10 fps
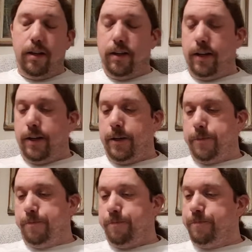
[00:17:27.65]

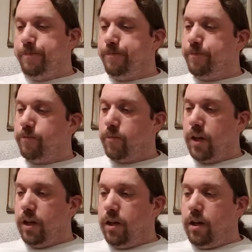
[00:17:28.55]
And
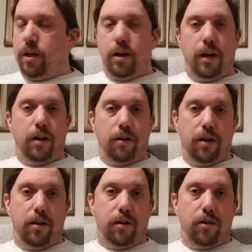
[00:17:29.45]
I
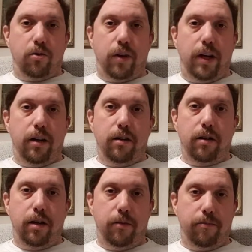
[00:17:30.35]
did look at the trailer,
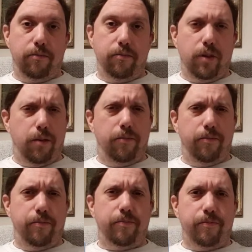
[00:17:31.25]
and I'm
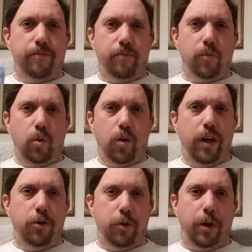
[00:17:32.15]
quite
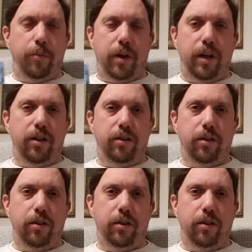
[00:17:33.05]
intrigued by this.